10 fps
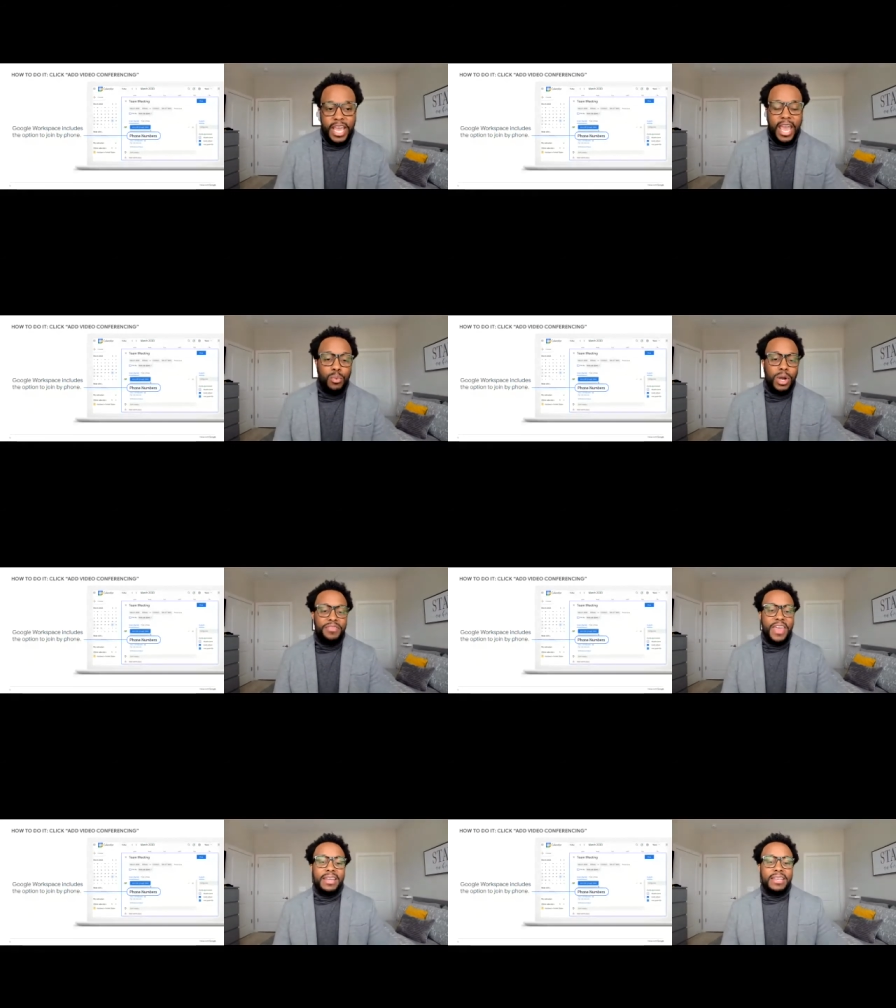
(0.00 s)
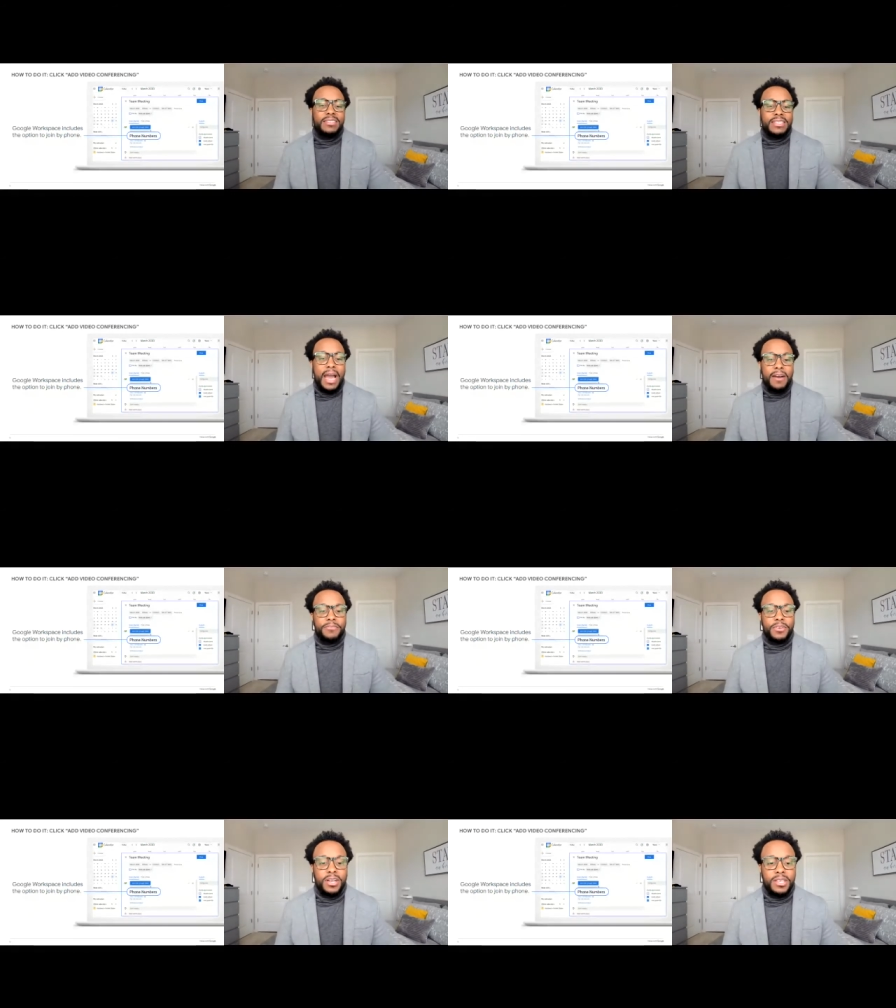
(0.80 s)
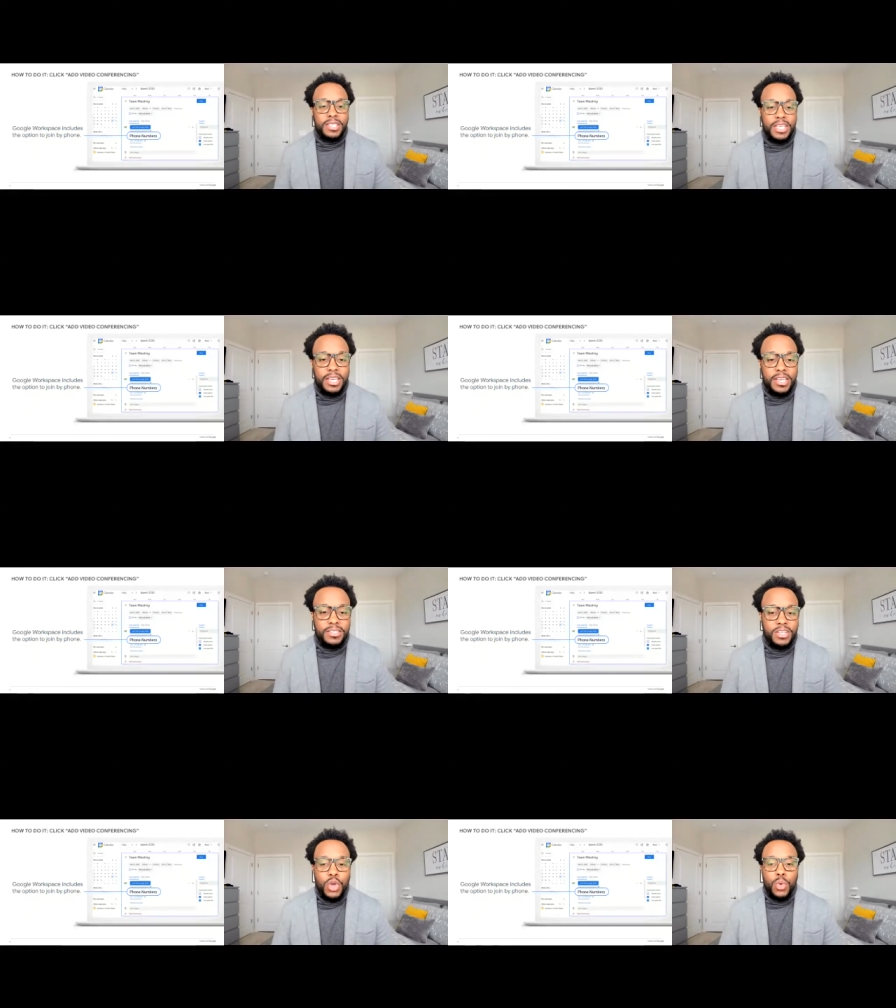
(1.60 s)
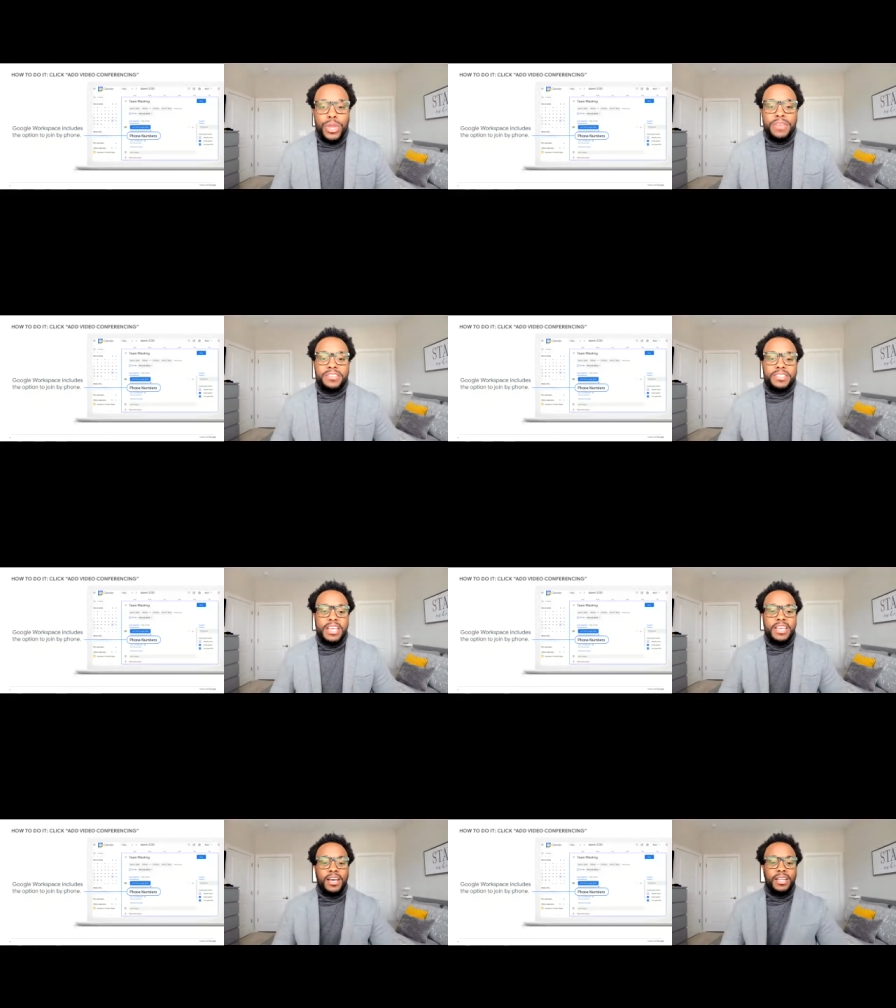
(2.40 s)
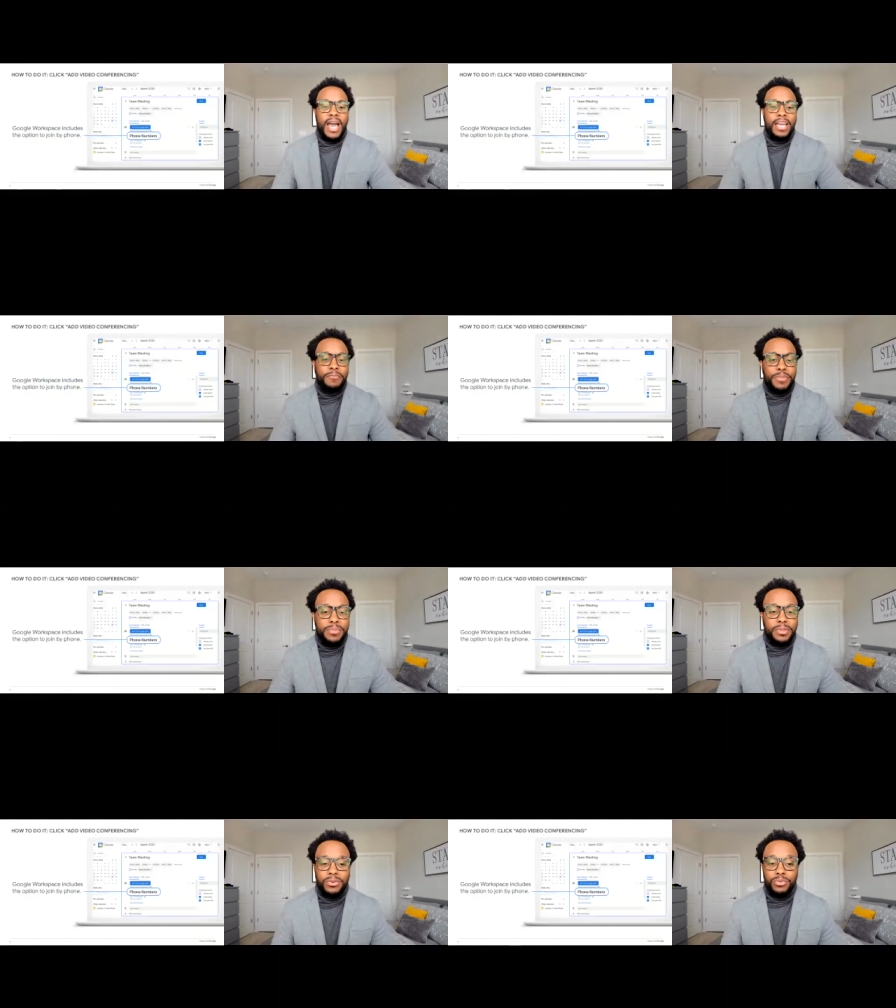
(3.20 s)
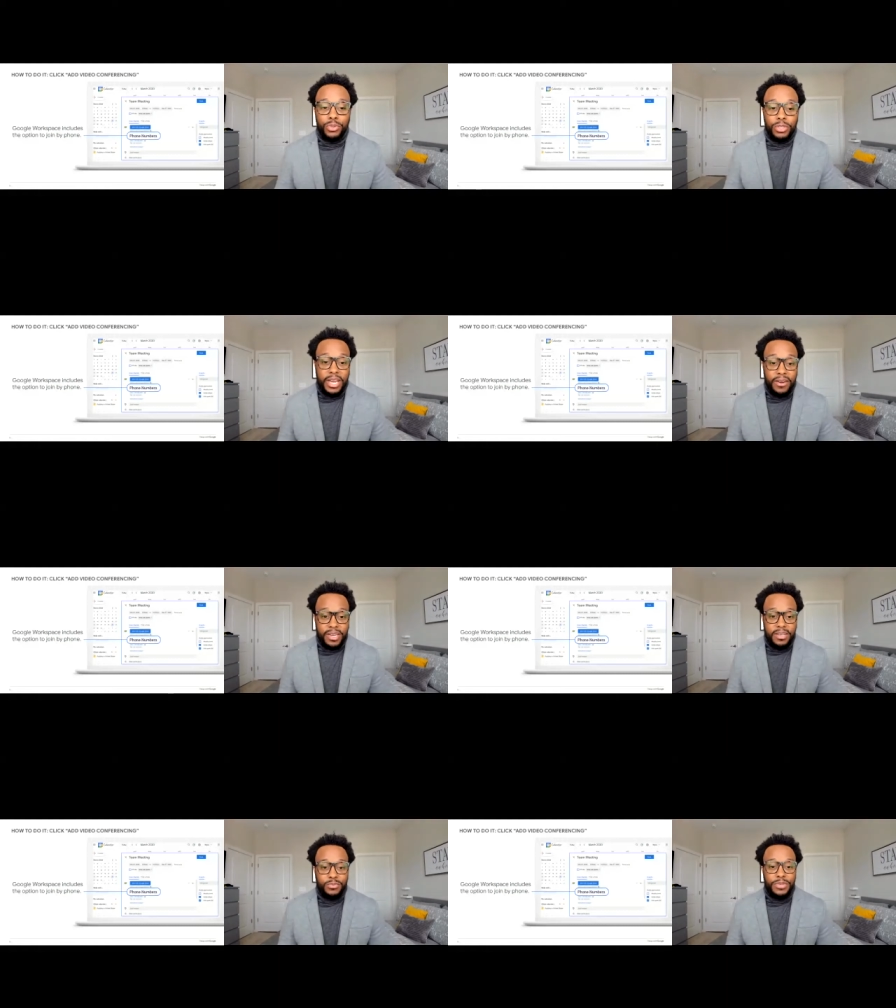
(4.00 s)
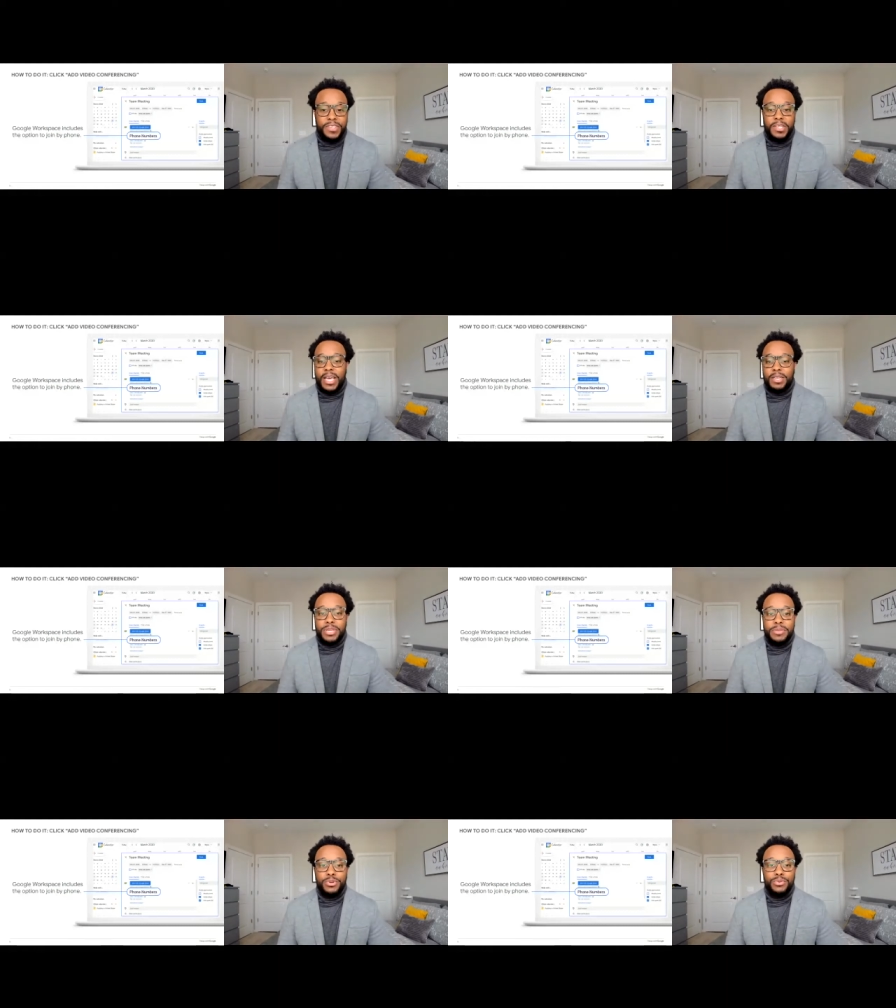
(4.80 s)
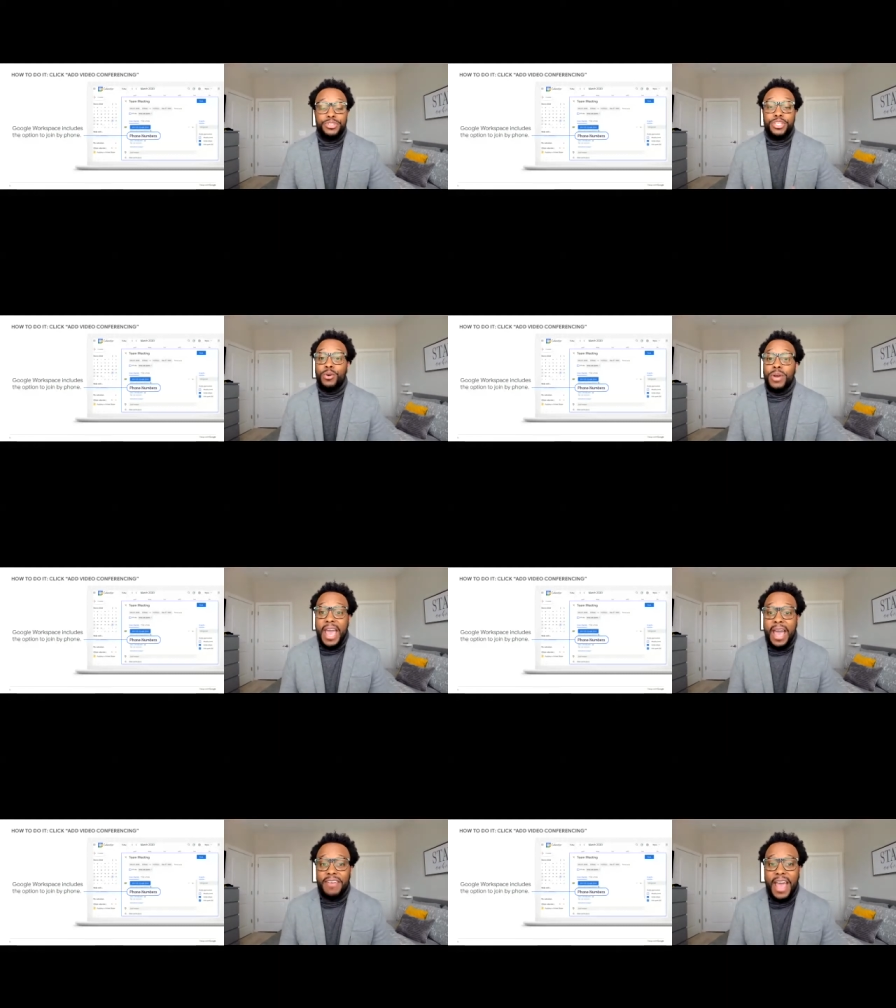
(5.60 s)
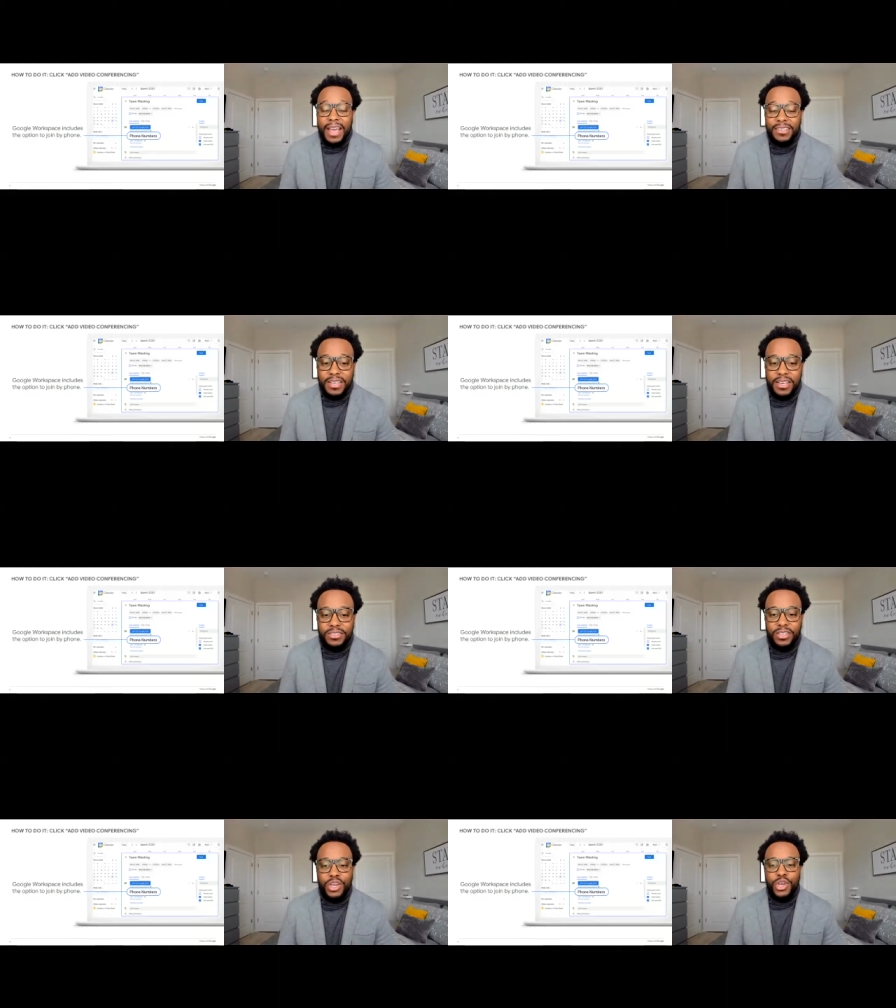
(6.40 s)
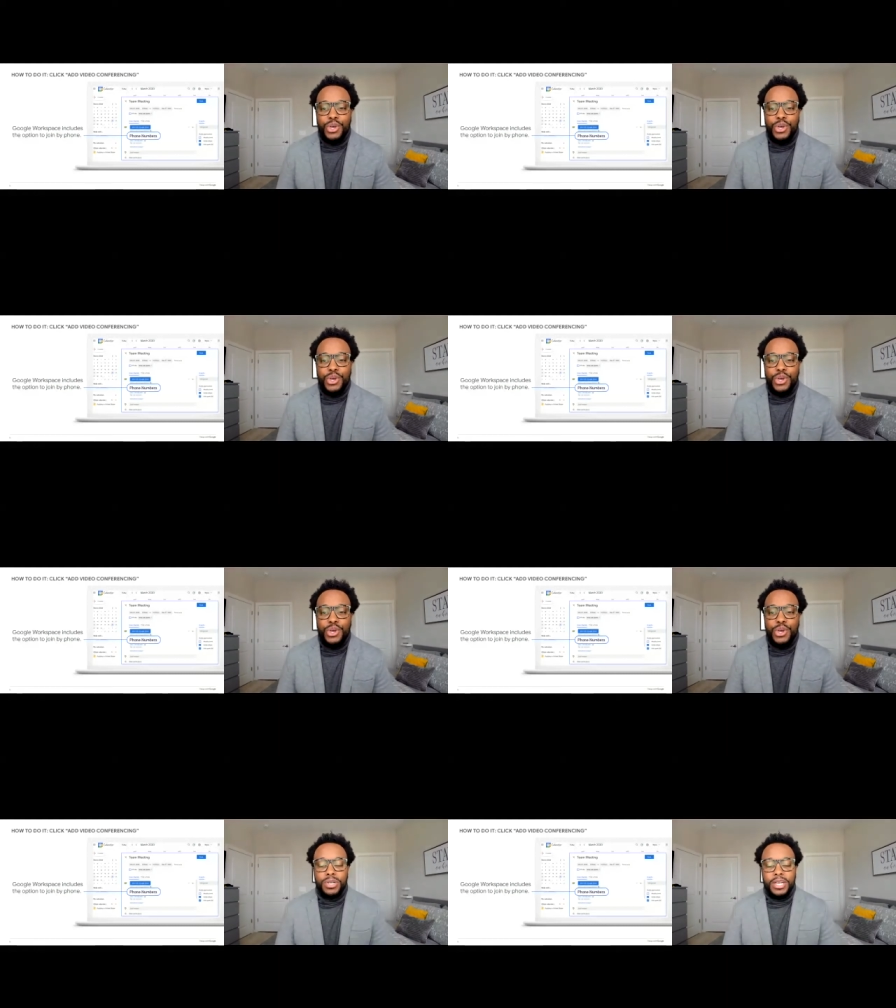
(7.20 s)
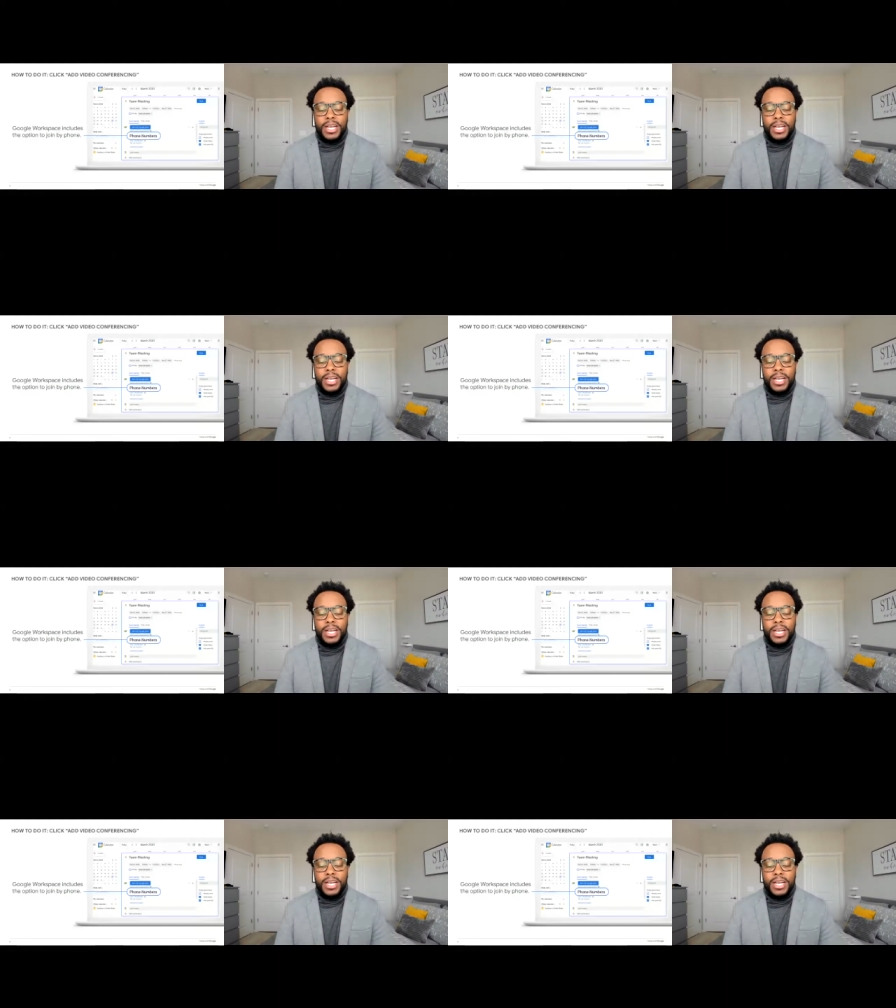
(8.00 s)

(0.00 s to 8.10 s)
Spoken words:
And what that is now for us is, we've seen a lot of people in rural areas. We've seen a lot of people who don't have access to